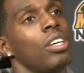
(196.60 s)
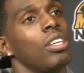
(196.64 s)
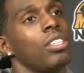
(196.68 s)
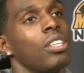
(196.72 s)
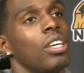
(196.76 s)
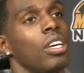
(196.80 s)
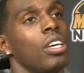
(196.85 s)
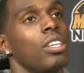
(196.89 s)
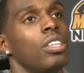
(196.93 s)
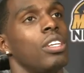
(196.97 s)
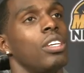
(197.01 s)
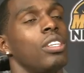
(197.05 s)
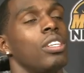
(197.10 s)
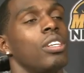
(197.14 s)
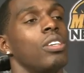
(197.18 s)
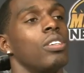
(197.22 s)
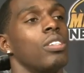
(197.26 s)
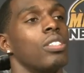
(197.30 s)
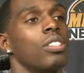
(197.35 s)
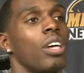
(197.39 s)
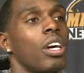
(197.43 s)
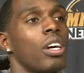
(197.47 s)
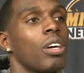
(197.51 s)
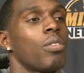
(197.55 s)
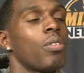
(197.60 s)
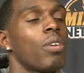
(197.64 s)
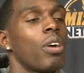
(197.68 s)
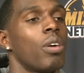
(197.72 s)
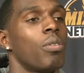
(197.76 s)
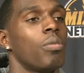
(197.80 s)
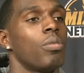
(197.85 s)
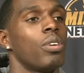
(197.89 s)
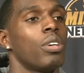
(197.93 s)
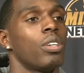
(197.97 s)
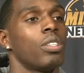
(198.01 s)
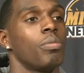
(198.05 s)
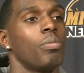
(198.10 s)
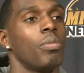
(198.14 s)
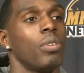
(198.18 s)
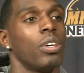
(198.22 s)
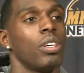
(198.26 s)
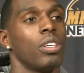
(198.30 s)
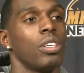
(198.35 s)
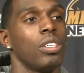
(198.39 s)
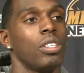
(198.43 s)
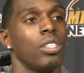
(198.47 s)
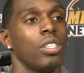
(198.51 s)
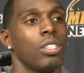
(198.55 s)
He said he didn't know exactly where I was,
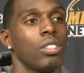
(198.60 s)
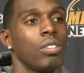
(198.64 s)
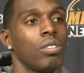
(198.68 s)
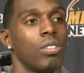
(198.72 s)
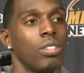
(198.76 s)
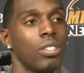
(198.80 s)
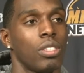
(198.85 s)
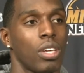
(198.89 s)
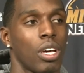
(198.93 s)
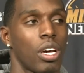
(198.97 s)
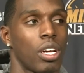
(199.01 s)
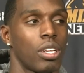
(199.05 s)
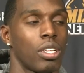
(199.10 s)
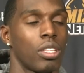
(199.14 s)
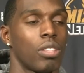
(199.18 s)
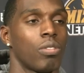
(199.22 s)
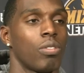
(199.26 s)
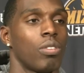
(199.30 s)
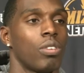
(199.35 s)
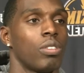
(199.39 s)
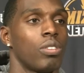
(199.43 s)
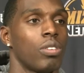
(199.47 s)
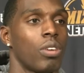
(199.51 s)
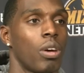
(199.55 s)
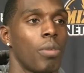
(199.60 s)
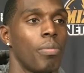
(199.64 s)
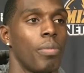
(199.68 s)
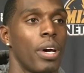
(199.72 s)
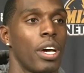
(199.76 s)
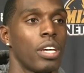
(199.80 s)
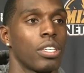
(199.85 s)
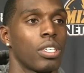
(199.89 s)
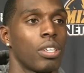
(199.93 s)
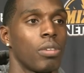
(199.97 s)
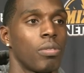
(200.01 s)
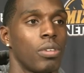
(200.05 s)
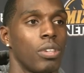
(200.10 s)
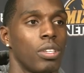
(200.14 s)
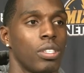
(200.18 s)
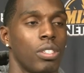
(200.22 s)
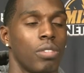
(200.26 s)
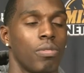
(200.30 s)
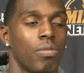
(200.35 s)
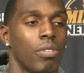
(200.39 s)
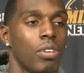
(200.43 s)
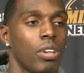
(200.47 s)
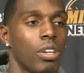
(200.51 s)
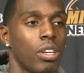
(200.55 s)
but he just decided to throw it to our basket because
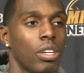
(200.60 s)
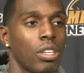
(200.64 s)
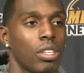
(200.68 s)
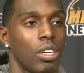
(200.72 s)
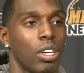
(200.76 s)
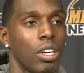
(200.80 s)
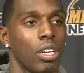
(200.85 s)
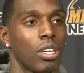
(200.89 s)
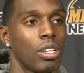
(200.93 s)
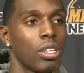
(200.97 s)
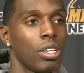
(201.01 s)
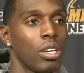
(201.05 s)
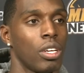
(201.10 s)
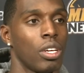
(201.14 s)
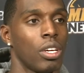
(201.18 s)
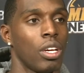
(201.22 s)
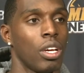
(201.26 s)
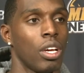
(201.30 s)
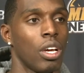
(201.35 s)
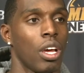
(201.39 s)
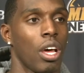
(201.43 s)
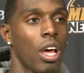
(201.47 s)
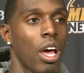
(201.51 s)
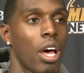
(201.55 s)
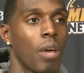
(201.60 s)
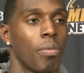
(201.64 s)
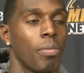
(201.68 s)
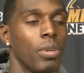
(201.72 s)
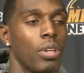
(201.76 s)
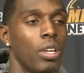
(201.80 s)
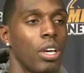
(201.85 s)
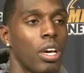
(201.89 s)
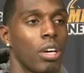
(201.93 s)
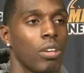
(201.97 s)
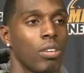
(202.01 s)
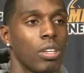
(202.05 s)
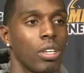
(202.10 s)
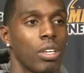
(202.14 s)
he figured that I'd be down